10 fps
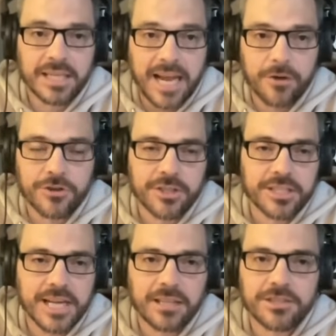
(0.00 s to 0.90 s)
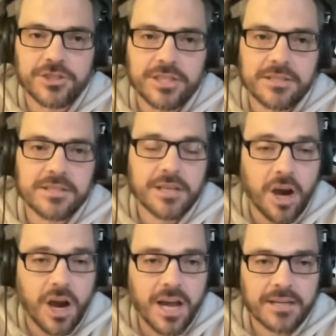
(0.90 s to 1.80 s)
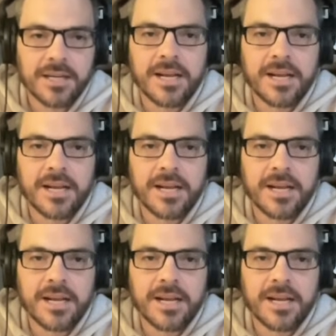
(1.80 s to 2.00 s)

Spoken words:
counterintelligence caught